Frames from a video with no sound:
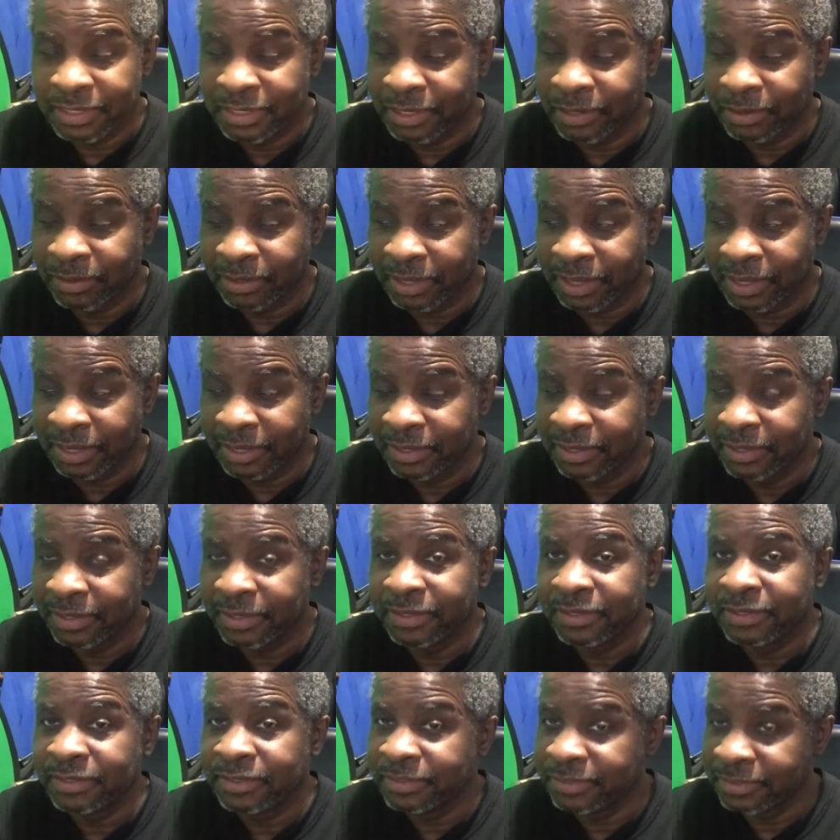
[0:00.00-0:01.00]
Okay,
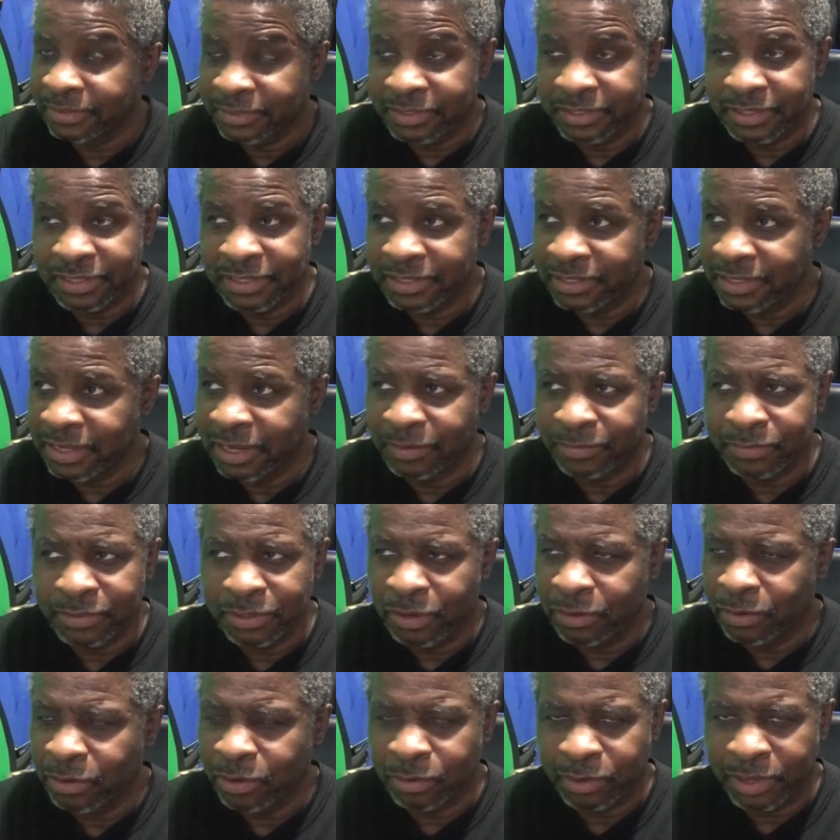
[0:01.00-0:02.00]
no,
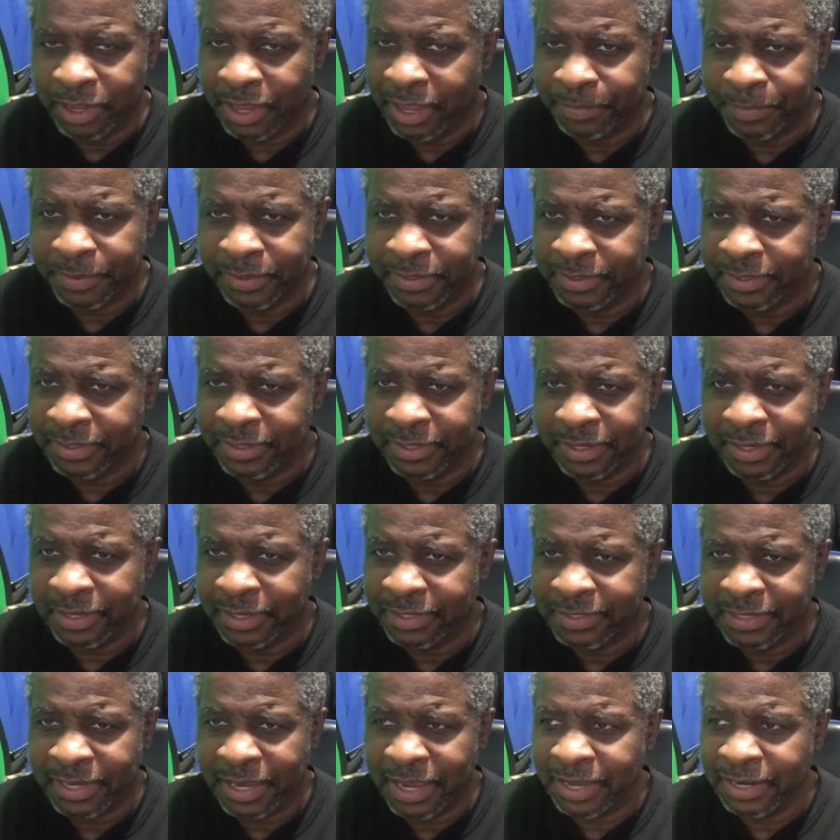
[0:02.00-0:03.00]
don't go camping.
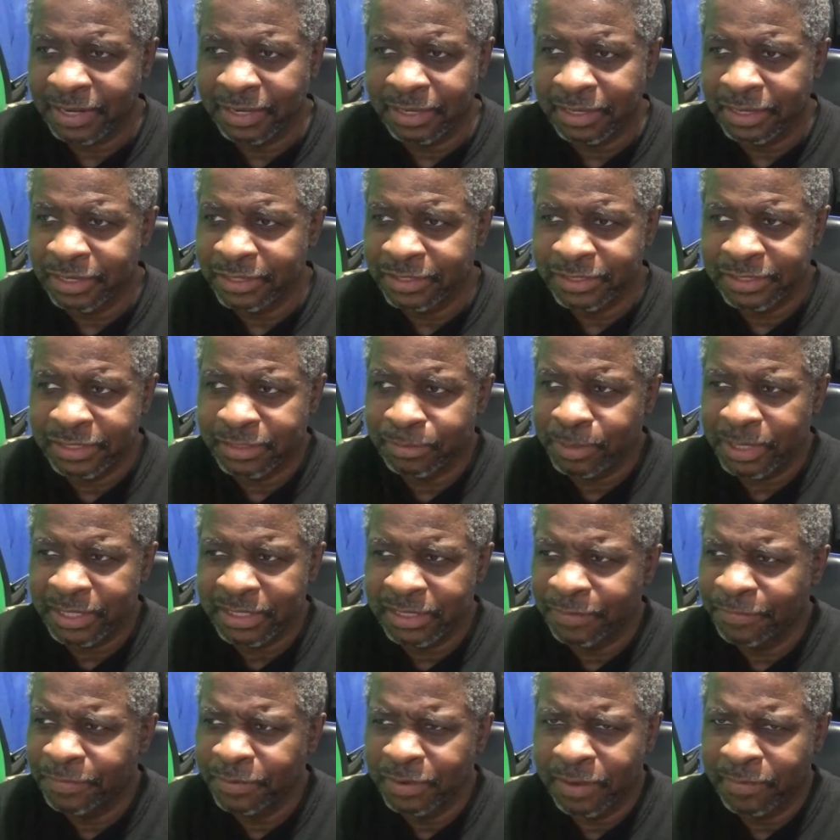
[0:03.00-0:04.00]
Okay, exactly, because
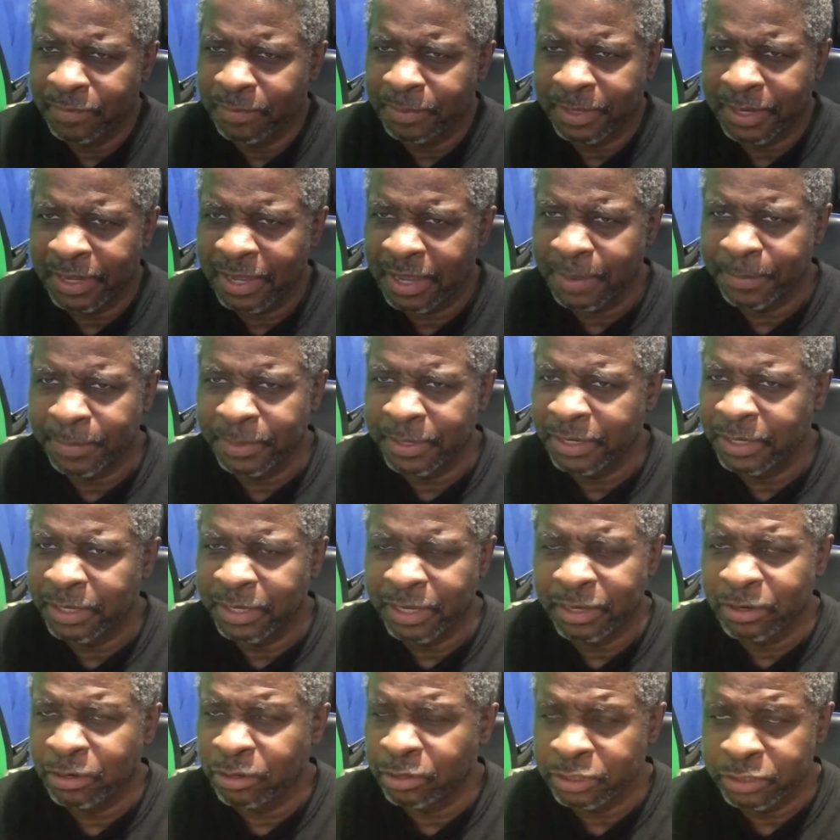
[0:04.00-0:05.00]
especially if you've never been camping, then
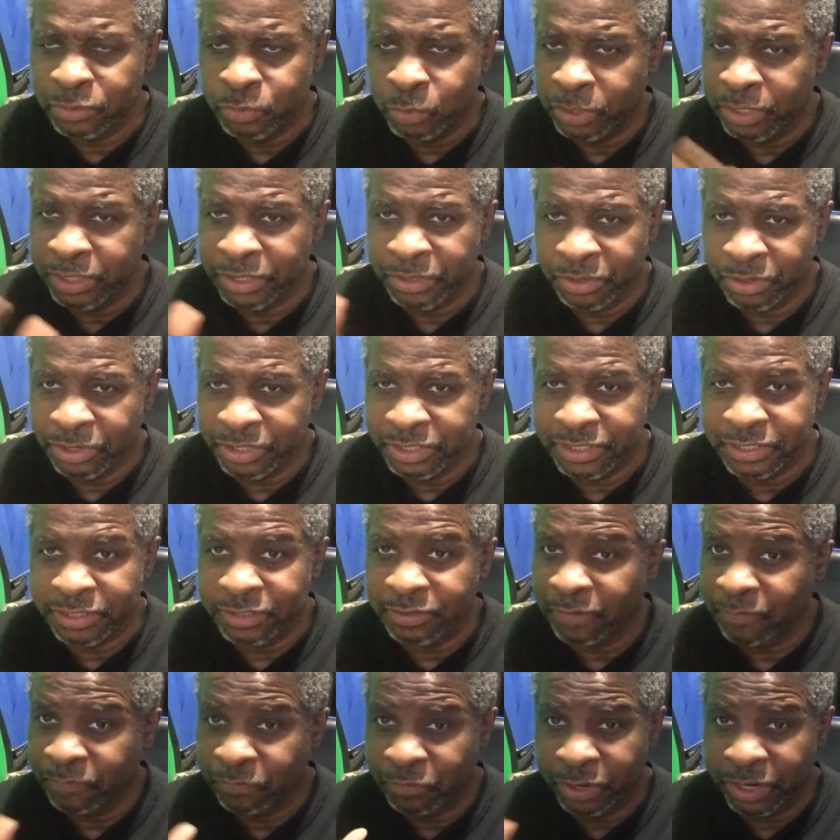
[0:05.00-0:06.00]
you hear all these weird
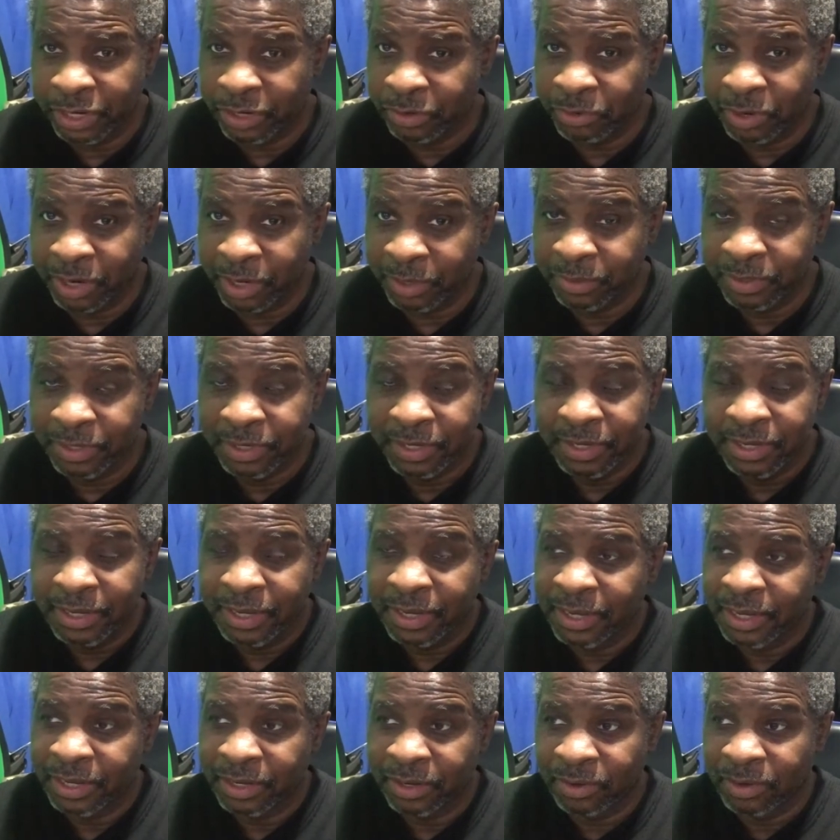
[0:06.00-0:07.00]
noises, or freak you out,
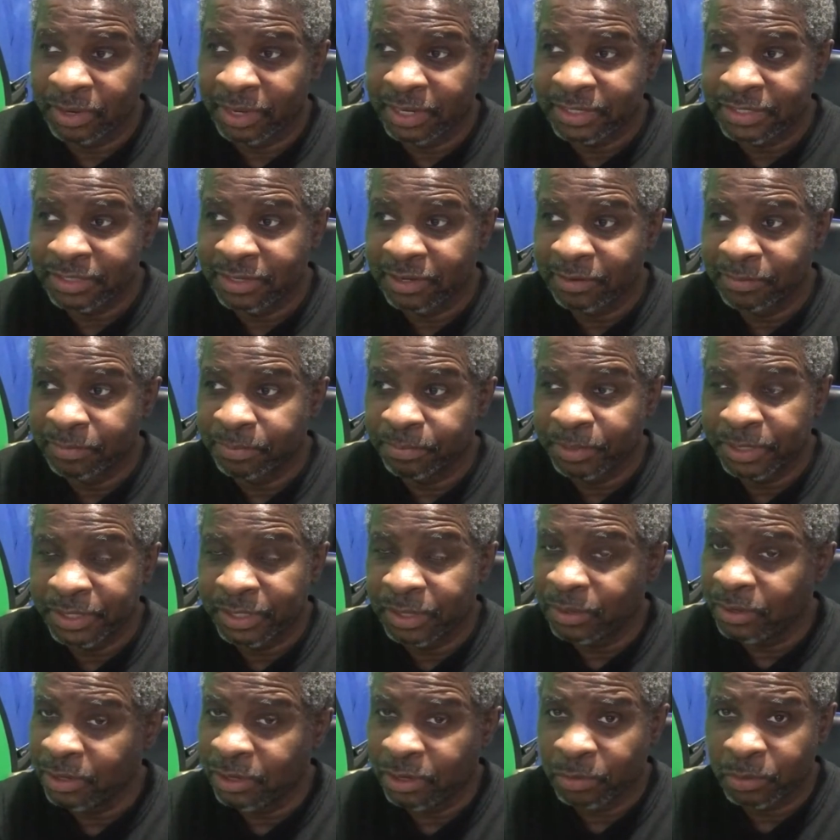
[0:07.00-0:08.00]
and all that stuff. But
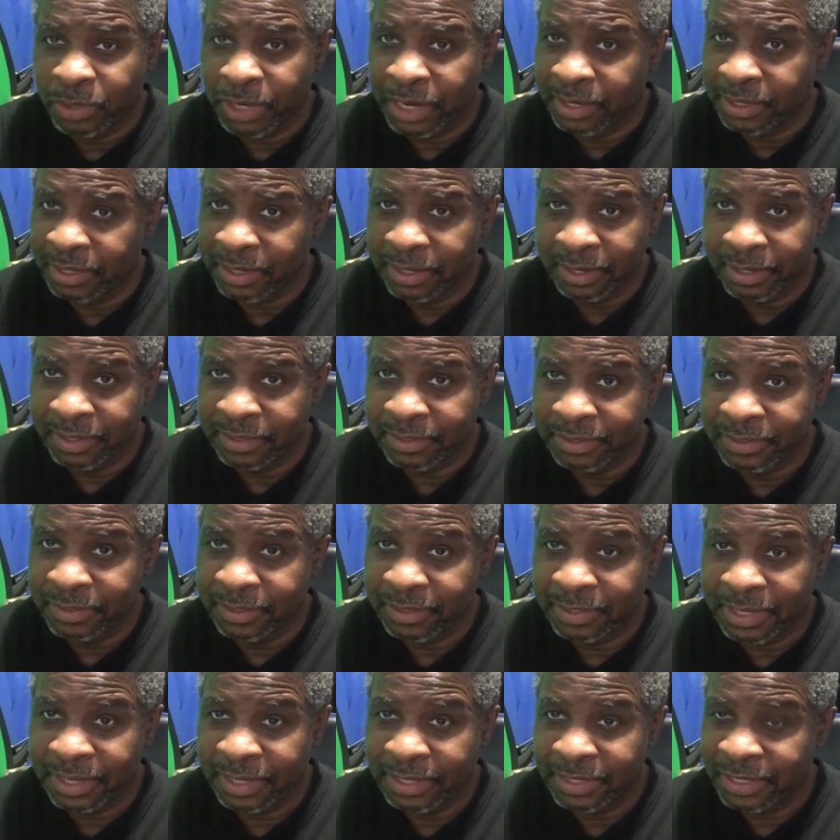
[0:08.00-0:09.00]
don't go without a gun.
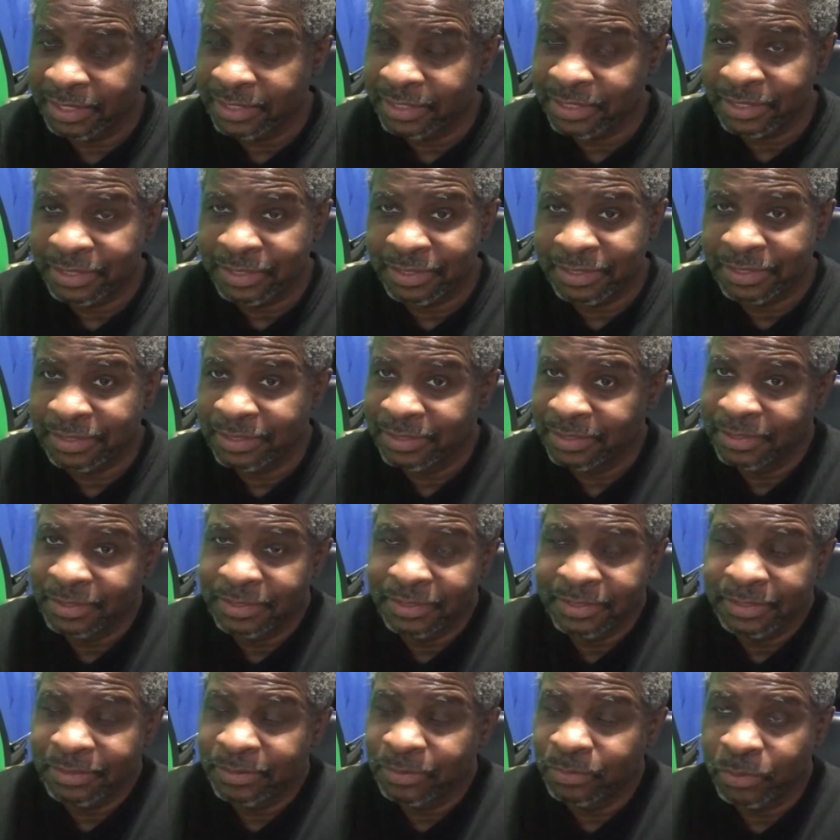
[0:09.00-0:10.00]
Okay, that's just
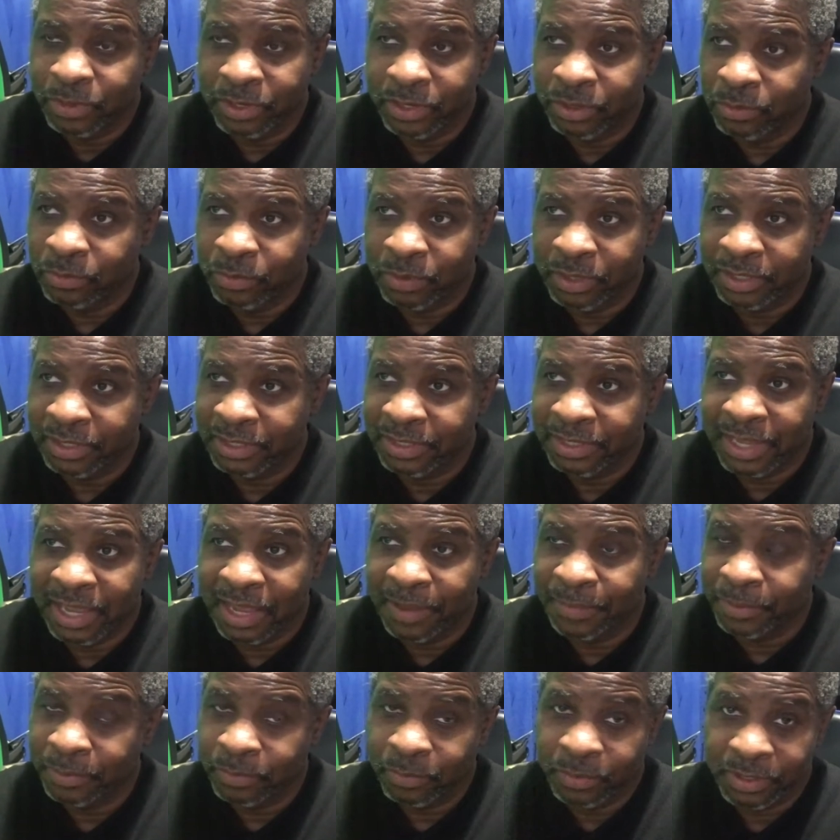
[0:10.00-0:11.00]
101
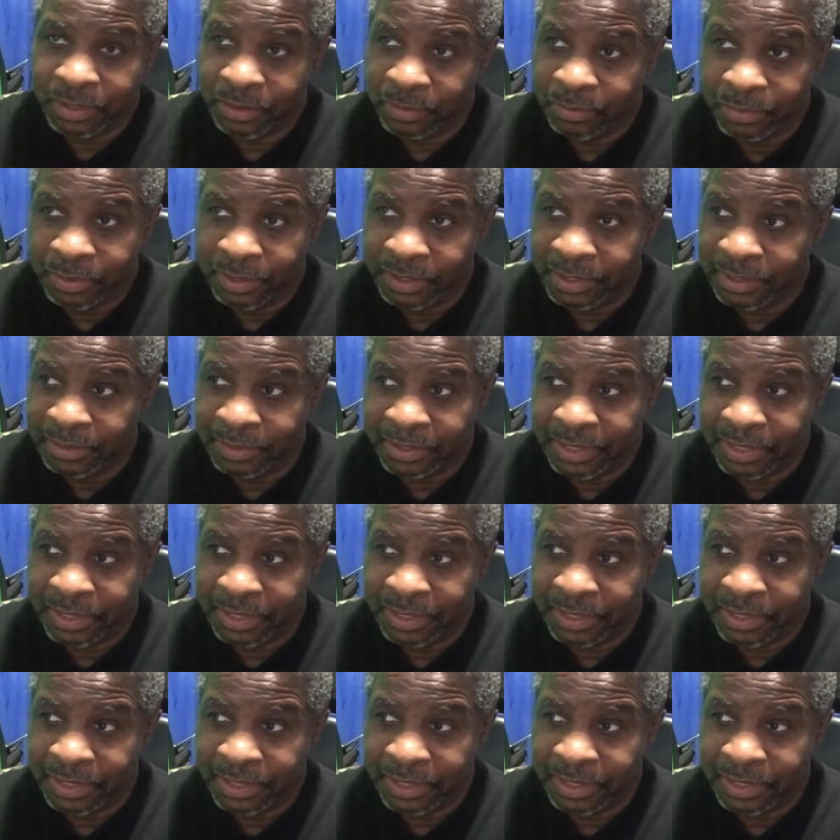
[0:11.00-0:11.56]
camping 101.